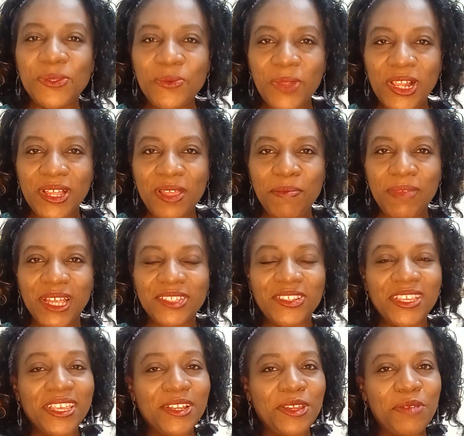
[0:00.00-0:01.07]
Welcome back to
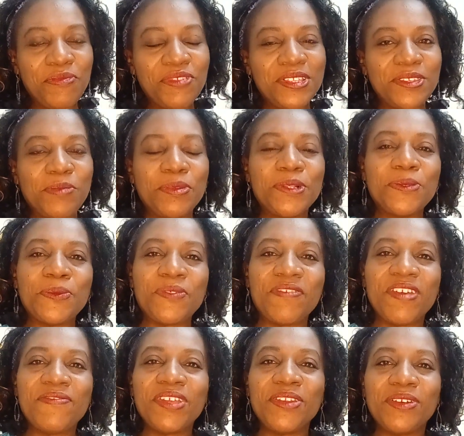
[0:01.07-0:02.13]
Kingdom Principles with
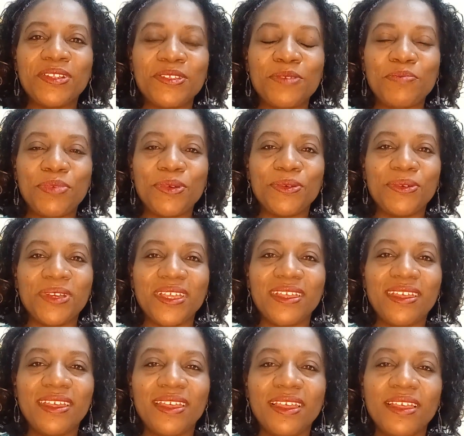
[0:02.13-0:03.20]
Reverend Dr. Plug.
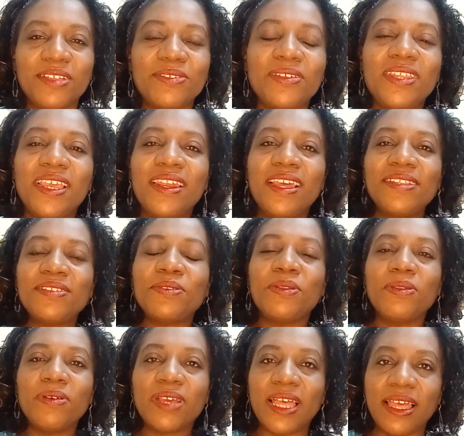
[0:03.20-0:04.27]
Today, let's
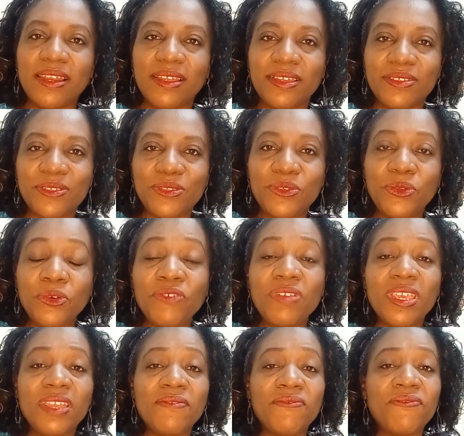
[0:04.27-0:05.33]
look at a
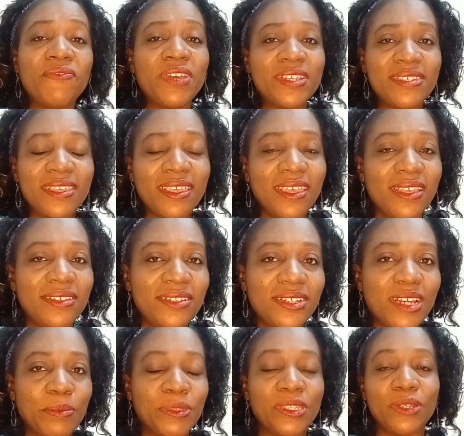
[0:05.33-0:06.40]
story in First Kings
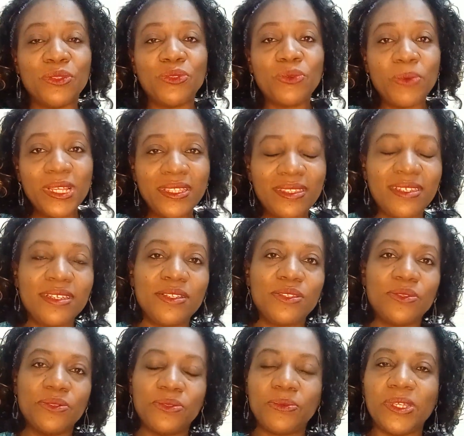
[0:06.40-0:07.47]
chapter 20
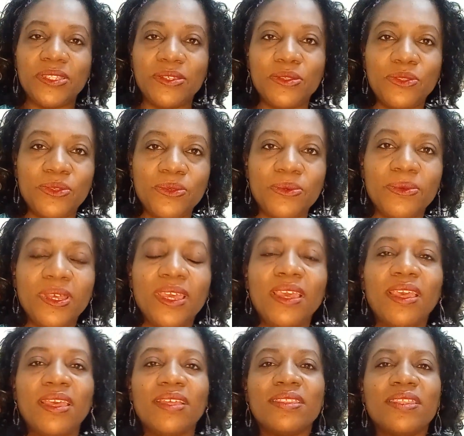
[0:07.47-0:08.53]
to 22,
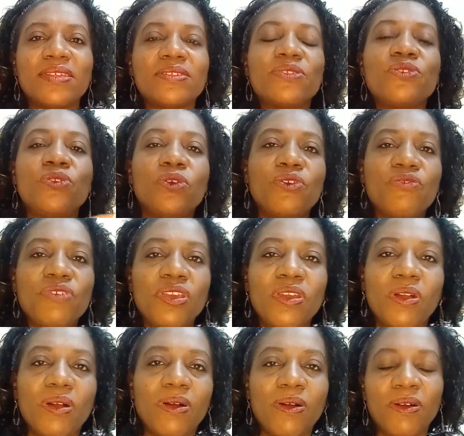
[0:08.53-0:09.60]
the story
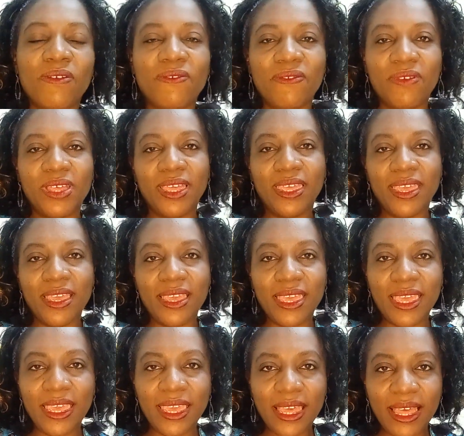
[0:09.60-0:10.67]
of King
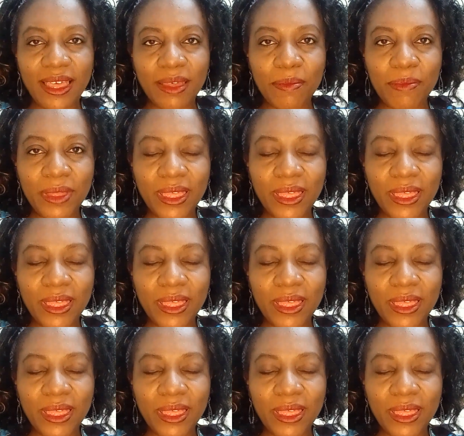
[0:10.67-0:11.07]
Ahab.